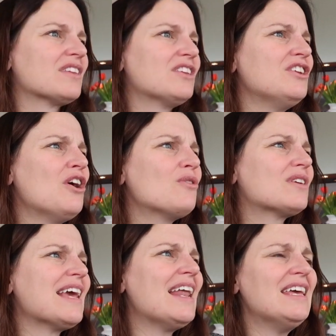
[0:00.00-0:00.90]
you know,
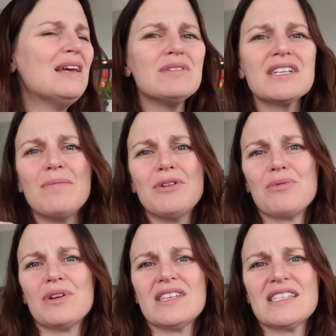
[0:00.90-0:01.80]
get him to come to
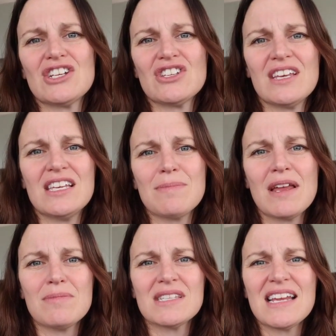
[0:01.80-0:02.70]
the realization that he's
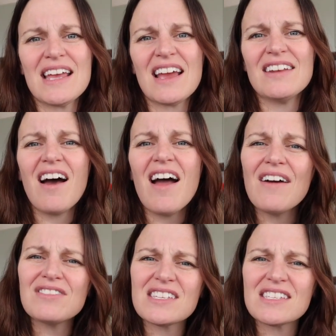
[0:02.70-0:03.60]
made a mistake and not
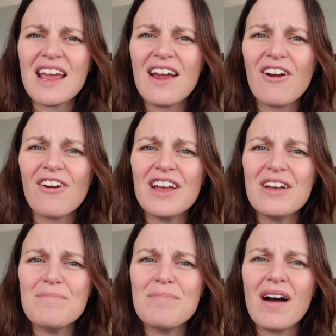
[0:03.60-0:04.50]
have to scare
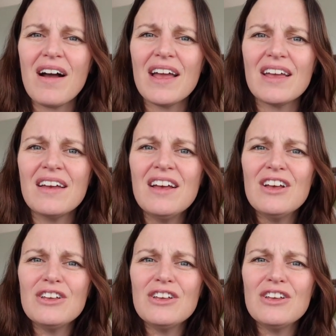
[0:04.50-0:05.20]
him by